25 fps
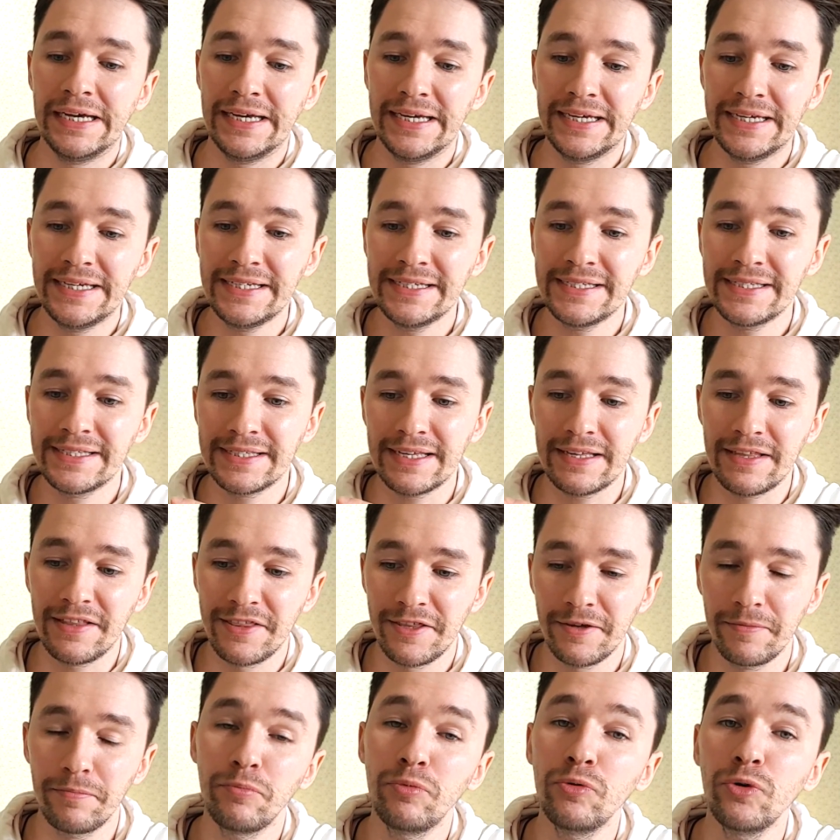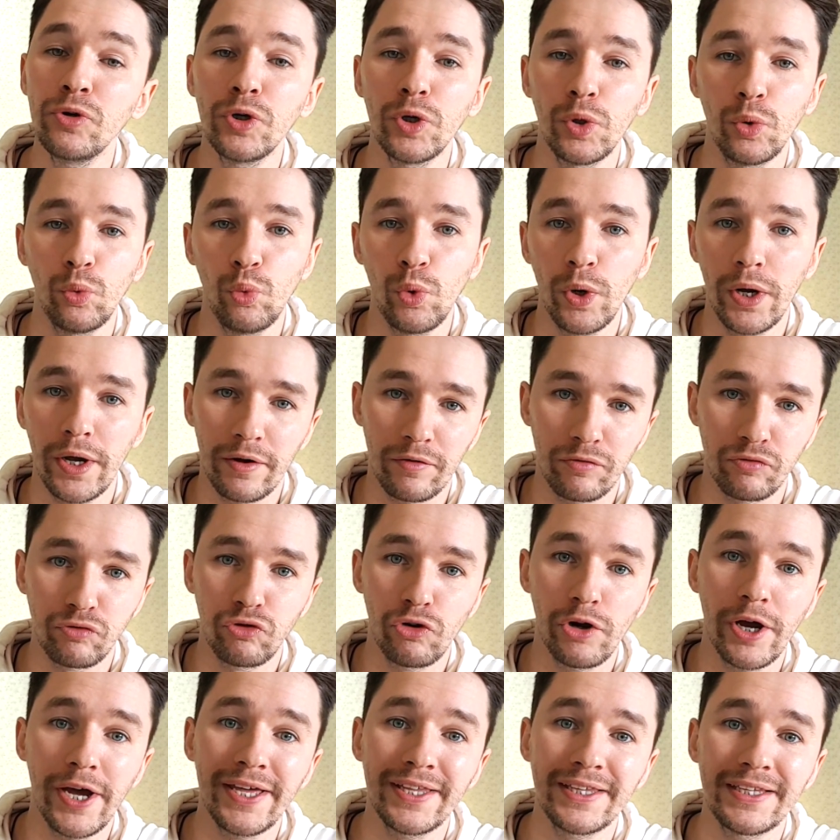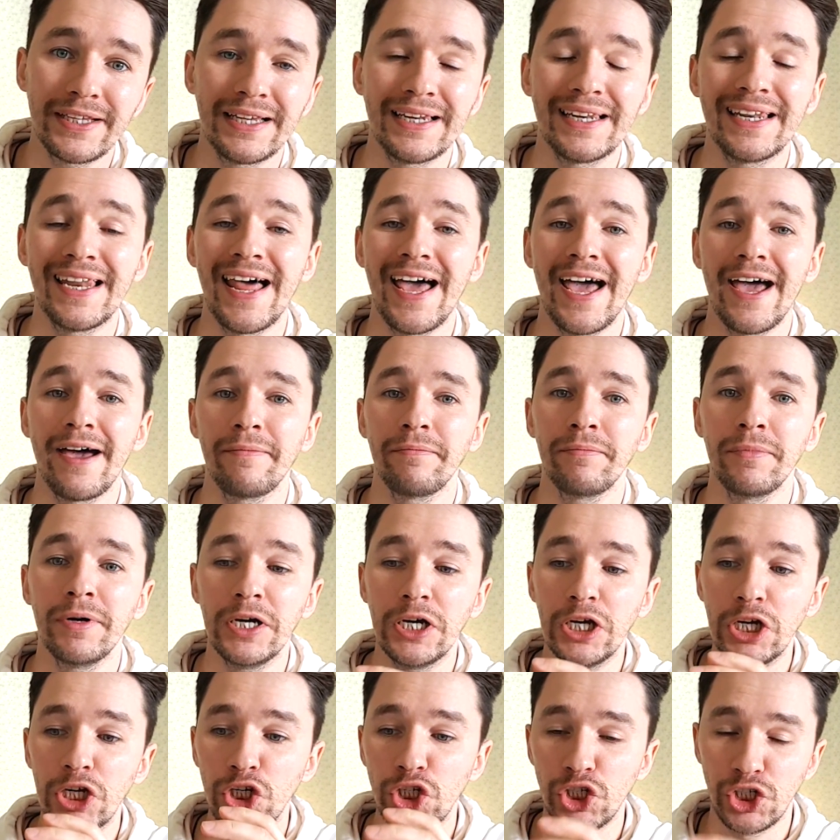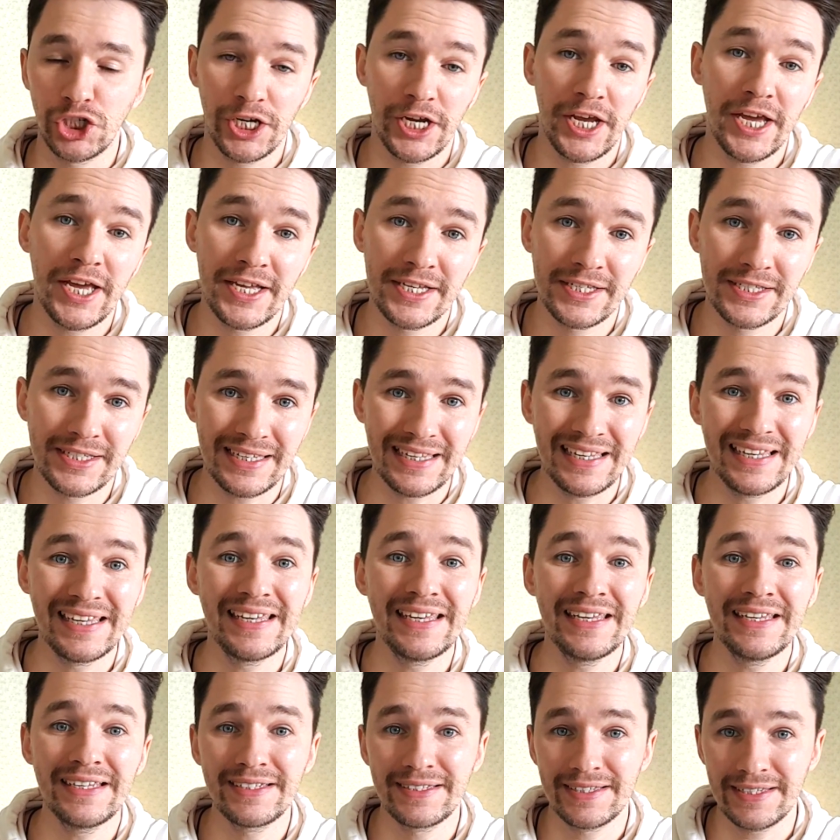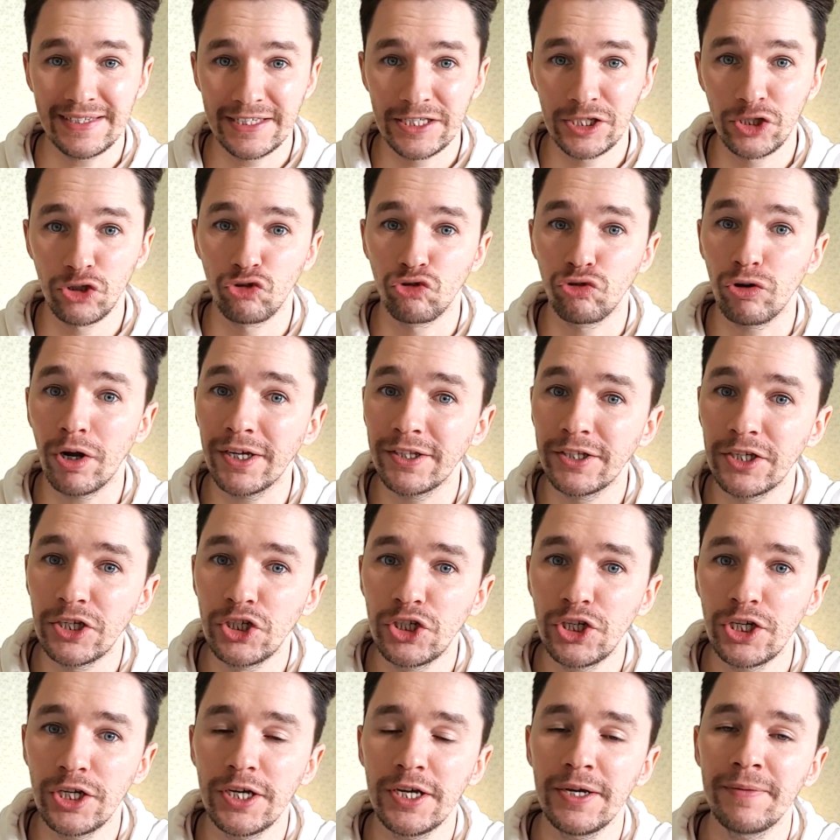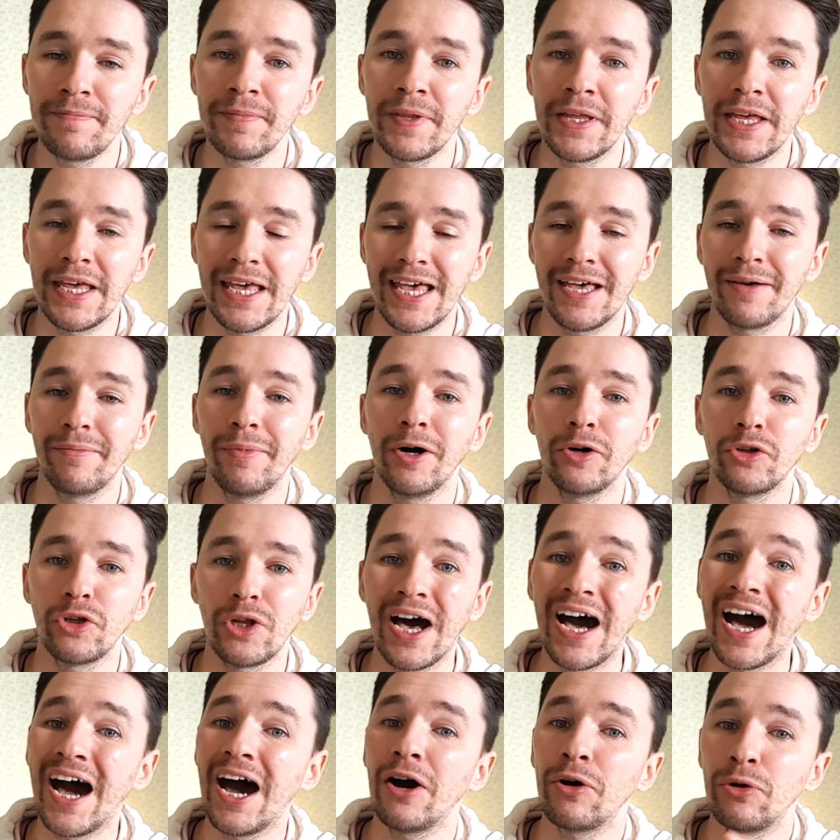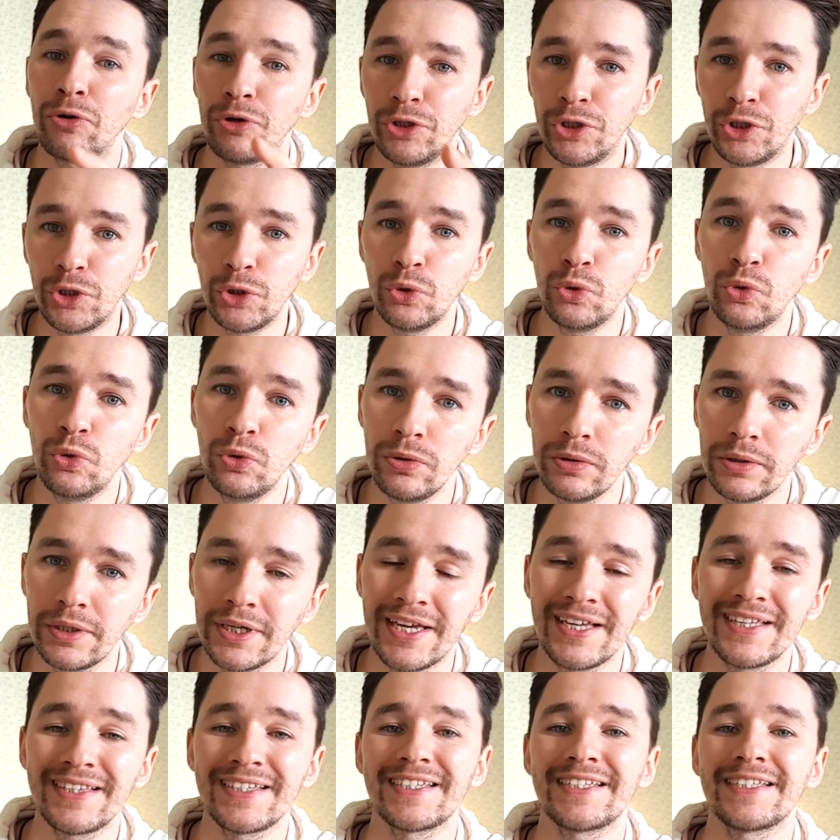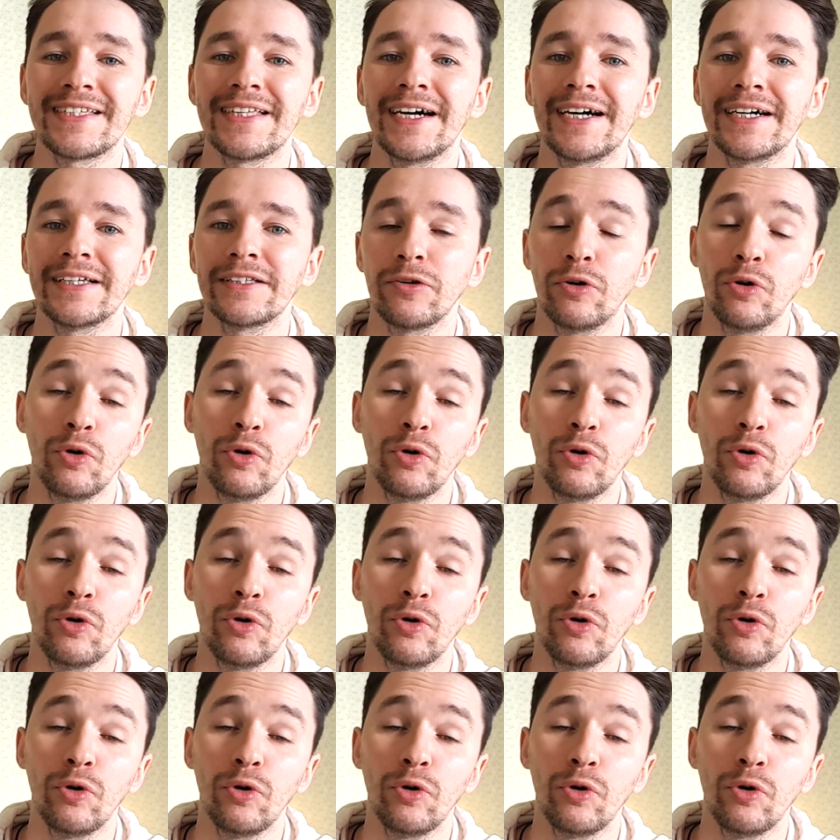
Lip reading: is the book where Fred Lamb shares his strategy about how you can start,